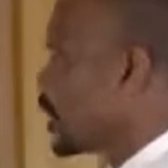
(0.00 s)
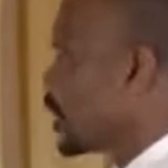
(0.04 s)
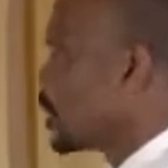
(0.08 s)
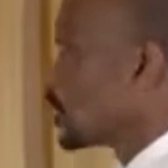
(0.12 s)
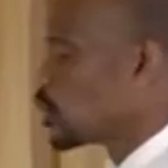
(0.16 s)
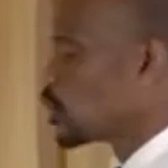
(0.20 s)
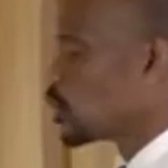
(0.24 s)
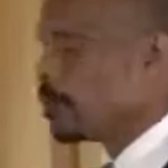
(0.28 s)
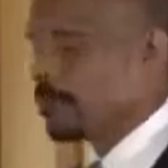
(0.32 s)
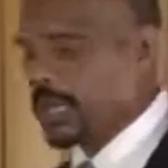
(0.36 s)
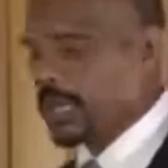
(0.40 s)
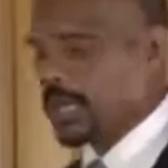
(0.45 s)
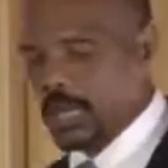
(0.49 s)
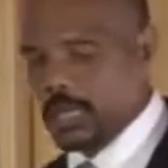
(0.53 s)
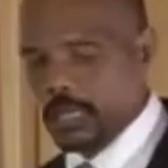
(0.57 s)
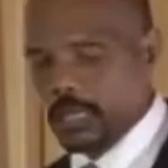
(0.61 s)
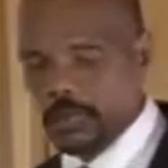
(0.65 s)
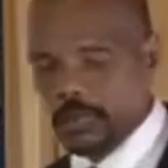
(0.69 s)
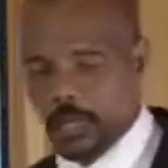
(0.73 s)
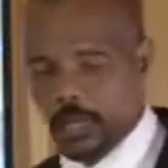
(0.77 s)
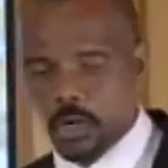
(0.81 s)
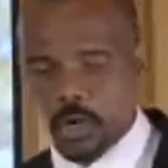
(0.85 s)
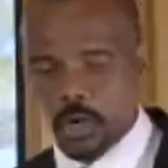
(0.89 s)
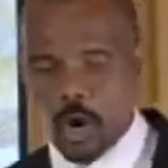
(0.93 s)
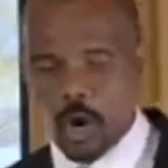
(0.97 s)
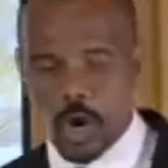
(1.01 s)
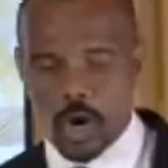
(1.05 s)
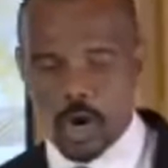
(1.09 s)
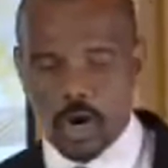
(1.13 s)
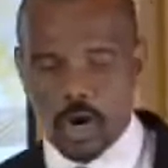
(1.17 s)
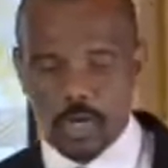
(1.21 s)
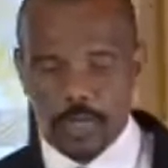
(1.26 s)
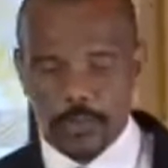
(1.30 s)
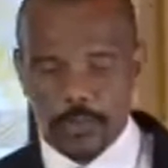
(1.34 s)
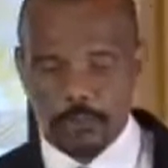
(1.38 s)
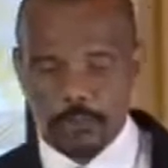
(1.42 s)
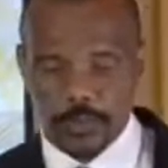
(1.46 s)
to meet the
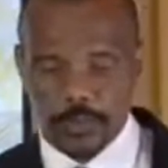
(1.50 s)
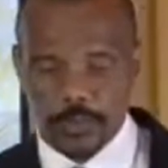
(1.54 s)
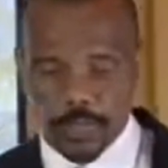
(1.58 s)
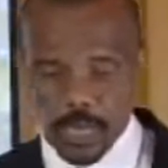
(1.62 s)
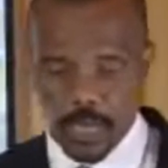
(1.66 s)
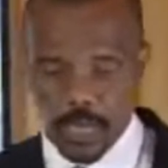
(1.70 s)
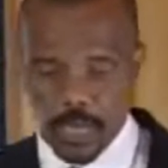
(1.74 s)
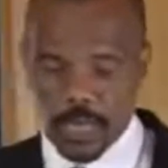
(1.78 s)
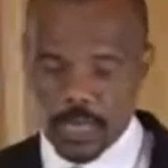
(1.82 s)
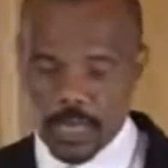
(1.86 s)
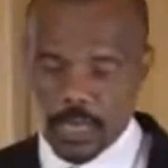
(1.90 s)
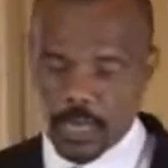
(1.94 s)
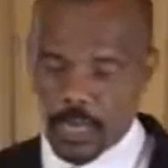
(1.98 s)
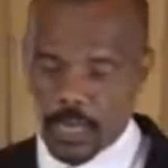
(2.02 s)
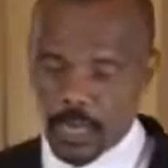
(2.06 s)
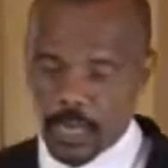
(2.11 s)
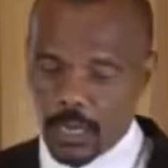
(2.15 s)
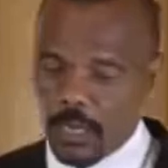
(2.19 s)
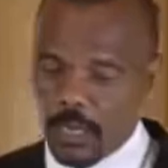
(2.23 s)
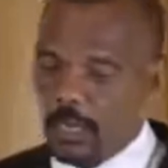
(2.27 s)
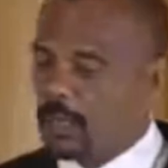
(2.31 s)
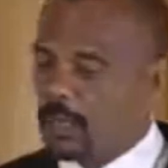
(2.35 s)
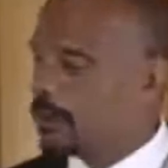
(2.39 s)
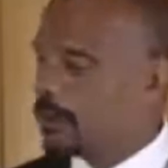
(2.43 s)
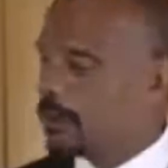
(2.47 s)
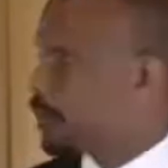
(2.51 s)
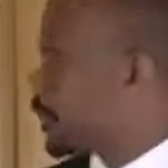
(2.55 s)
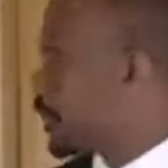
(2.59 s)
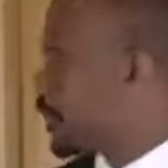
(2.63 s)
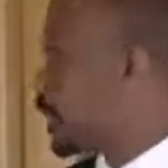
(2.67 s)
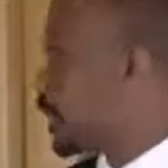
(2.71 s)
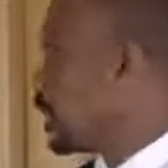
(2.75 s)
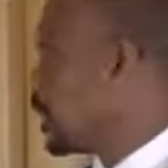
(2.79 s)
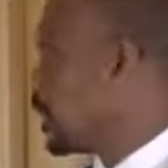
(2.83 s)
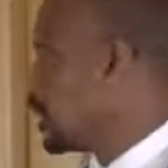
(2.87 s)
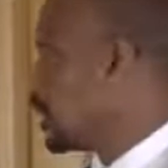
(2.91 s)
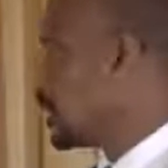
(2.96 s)
Lord in
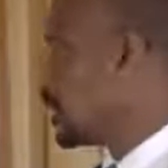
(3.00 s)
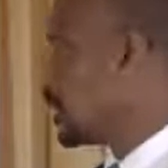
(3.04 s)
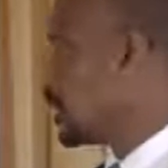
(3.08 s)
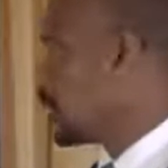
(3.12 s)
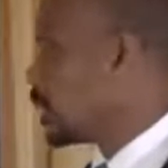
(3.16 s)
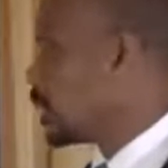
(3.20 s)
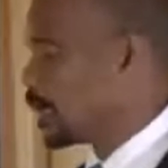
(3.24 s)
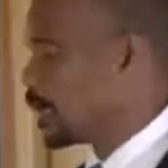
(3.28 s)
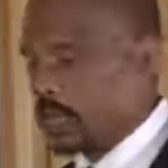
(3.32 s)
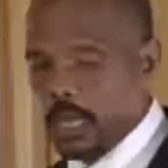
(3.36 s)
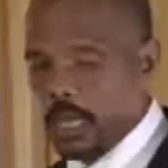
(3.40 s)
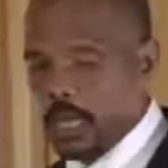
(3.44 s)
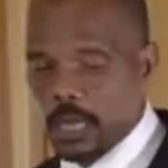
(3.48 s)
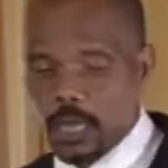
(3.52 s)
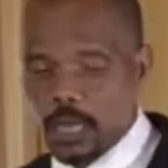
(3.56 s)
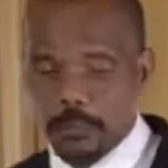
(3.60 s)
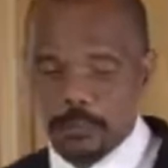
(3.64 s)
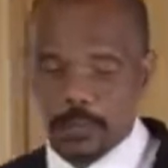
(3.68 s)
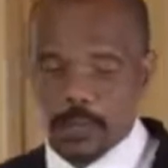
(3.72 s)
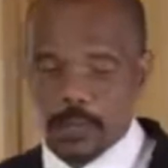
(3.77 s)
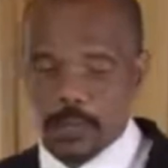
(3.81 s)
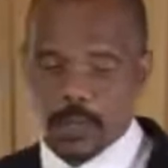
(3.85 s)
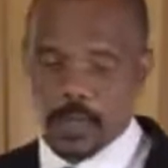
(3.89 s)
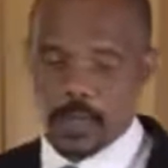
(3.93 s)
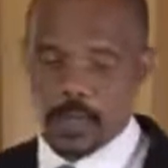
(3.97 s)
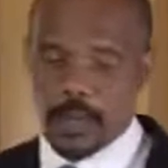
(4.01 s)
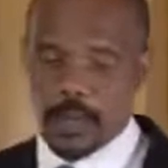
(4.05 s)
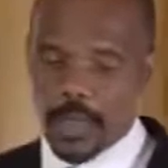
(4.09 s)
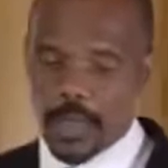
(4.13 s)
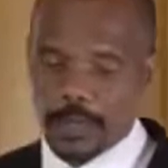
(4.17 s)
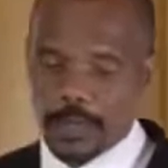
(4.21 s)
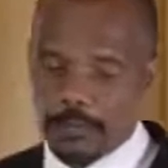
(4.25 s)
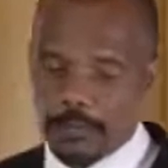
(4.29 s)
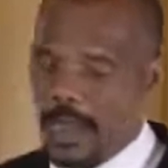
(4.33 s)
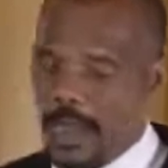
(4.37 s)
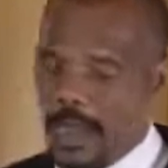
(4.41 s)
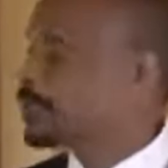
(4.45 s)
the air. And
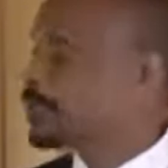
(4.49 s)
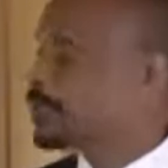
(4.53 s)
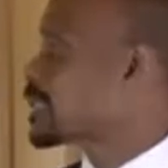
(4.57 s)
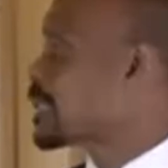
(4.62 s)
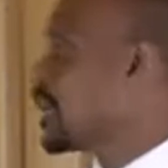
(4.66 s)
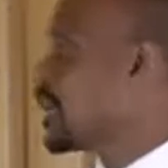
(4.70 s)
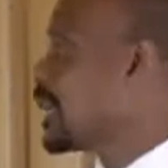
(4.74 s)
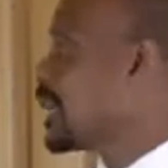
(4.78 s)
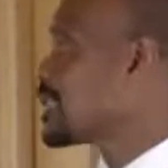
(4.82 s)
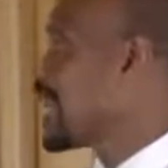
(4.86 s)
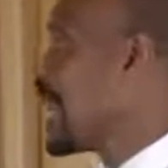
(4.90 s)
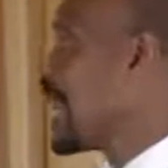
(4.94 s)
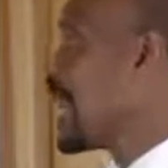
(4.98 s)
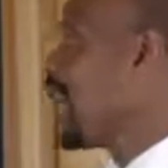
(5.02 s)
Bob says, And